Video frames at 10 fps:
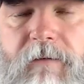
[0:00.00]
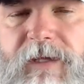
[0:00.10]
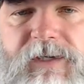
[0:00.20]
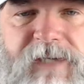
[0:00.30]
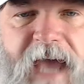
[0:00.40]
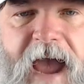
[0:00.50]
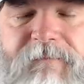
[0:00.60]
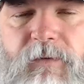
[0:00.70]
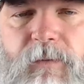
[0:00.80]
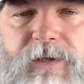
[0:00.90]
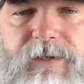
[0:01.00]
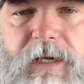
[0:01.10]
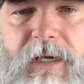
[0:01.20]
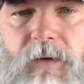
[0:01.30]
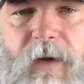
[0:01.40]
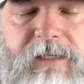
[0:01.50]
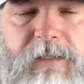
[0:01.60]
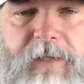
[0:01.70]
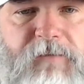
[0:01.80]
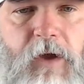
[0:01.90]
This is afterwards. We had
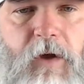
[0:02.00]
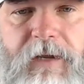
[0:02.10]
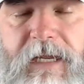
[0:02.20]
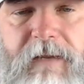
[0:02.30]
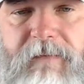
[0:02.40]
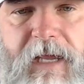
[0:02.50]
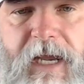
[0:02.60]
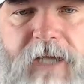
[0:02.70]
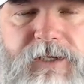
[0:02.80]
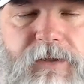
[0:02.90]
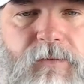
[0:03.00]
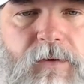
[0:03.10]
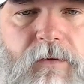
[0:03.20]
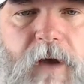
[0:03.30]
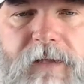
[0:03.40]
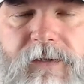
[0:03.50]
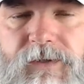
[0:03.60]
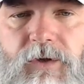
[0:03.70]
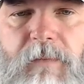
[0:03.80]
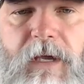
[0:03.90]
some difficulty getting the connection through on
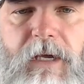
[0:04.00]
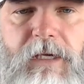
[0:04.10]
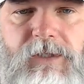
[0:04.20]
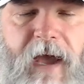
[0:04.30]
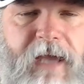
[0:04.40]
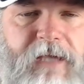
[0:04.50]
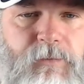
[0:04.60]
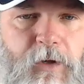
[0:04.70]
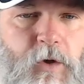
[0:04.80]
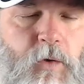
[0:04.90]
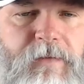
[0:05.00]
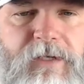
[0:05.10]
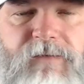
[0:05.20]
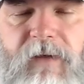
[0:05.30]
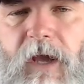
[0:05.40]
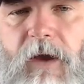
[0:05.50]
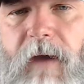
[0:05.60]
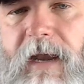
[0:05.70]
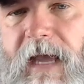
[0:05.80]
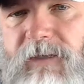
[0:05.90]
Zoom, so I asked her to record this video,
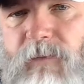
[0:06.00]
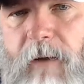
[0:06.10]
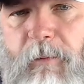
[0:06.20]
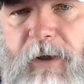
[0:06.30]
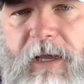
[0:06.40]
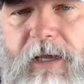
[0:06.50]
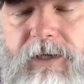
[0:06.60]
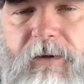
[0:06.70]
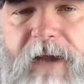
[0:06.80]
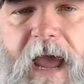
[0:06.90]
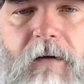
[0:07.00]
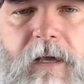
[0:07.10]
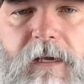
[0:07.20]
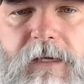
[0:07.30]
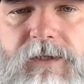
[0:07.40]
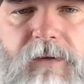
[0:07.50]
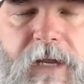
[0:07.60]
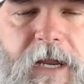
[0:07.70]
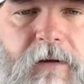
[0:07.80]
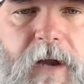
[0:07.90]
and that's why we're bringing it to you now, so you
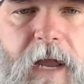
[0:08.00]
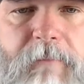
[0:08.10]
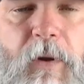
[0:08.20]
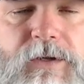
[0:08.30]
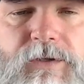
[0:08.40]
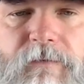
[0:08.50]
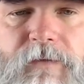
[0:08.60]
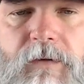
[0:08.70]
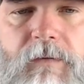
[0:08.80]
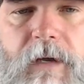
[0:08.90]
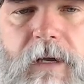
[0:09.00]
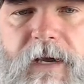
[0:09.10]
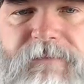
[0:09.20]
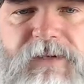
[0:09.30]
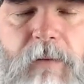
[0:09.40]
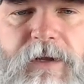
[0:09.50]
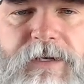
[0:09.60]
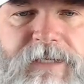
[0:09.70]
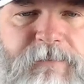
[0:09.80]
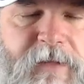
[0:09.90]
can hear a personal view of
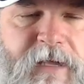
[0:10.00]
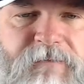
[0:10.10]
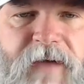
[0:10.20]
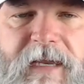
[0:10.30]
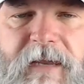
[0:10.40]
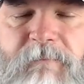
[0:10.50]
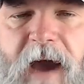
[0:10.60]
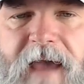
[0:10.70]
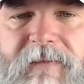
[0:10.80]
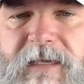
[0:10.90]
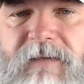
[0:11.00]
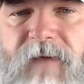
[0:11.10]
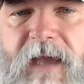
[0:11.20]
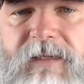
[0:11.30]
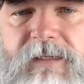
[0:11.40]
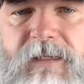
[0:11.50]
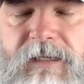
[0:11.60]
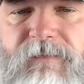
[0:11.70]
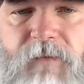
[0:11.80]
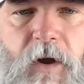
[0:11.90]
someone deeply affected by these events,
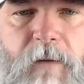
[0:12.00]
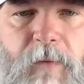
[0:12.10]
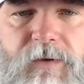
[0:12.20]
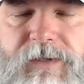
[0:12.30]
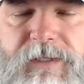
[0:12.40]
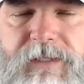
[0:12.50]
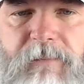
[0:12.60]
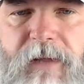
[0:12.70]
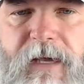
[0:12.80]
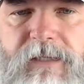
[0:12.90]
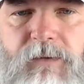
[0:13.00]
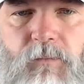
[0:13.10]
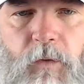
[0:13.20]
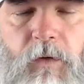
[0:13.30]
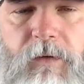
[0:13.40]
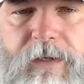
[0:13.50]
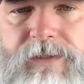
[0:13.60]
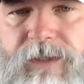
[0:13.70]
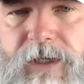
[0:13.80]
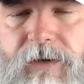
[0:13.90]
these farm murders that take place, the rural
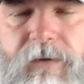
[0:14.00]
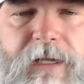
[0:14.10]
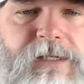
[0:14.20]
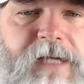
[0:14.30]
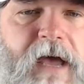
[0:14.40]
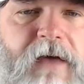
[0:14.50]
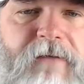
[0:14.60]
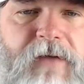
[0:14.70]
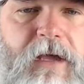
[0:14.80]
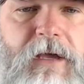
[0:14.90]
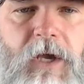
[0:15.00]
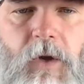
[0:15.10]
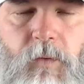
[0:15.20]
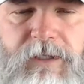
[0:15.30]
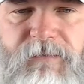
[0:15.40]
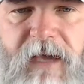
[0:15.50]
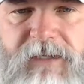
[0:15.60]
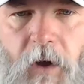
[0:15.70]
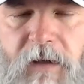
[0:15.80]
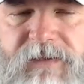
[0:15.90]
insecurity in South Africa, which
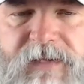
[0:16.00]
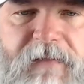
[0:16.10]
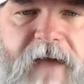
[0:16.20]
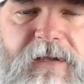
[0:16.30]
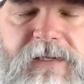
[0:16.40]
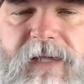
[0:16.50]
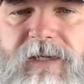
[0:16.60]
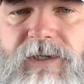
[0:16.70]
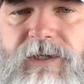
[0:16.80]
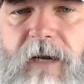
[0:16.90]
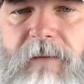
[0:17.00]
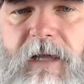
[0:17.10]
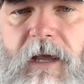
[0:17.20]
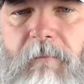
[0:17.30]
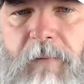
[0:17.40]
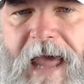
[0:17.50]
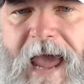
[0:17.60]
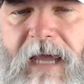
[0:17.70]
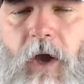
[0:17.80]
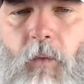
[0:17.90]
affects all South Africans, ladies and gentlemen,
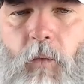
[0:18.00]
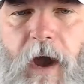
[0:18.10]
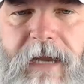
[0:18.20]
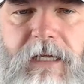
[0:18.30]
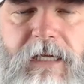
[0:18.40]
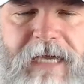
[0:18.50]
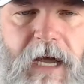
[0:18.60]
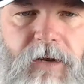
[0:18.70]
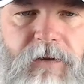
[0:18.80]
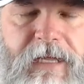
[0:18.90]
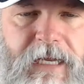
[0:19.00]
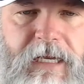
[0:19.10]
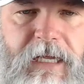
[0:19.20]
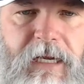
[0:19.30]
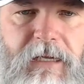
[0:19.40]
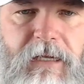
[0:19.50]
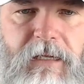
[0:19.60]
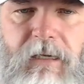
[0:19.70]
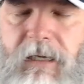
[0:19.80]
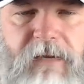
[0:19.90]
black, white, colored, Indian.
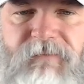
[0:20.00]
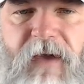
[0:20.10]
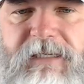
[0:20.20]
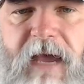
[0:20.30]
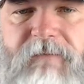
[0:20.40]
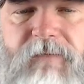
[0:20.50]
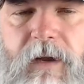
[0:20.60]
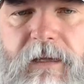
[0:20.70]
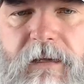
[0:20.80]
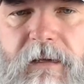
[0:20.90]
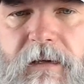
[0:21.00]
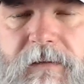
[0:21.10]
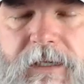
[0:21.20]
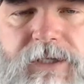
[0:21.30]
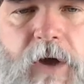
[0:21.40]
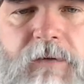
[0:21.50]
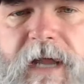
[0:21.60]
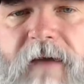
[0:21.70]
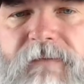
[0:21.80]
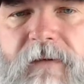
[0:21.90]
It affects everyone. The
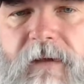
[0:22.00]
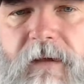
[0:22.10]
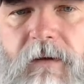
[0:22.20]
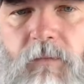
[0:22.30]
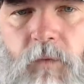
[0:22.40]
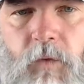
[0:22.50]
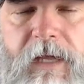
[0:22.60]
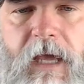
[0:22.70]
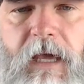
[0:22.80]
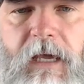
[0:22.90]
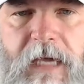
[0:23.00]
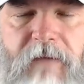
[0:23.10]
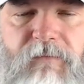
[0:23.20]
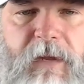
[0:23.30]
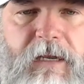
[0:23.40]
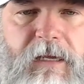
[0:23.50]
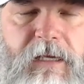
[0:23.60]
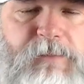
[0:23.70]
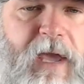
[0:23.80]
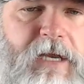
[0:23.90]
tone-deaf ruling government
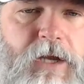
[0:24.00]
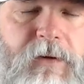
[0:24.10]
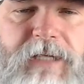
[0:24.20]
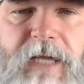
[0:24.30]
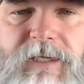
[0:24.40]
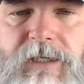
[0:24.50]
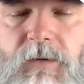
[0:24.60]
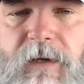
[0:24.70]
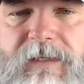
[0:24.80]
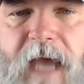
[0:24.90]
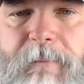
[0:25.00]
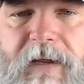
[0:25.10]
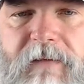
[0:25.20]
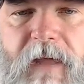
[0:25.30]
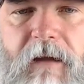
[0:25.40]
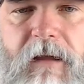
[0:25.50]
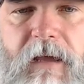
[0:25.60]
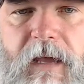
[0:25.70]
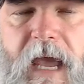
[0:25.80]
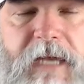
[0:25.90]
is paying no attention to what's happening there
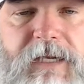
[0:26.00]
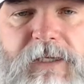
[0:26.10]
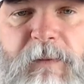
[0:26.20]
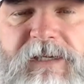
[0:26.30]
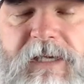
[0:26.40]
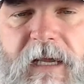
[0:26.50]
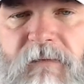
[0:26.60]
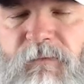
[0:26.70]
and dismissing it.